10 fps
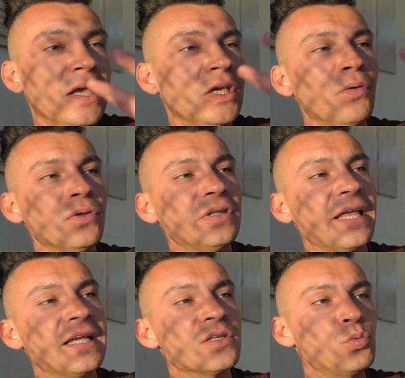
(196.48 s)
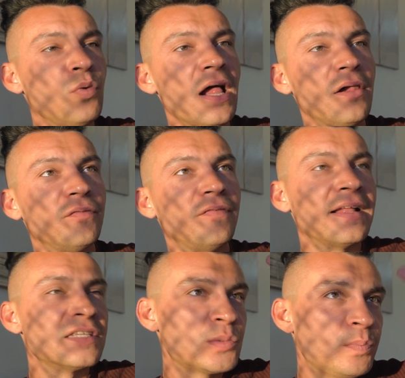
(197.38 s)
He want to take his wealth
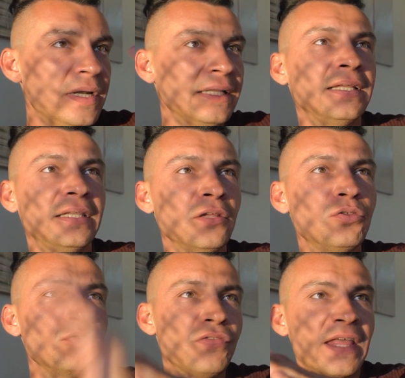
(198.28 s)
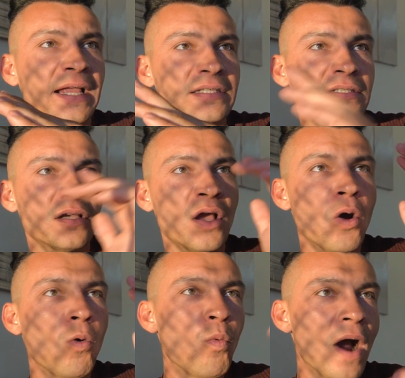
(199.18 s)
and split it in two things.
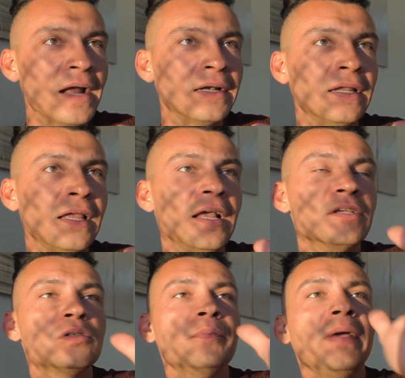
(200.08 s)
One is to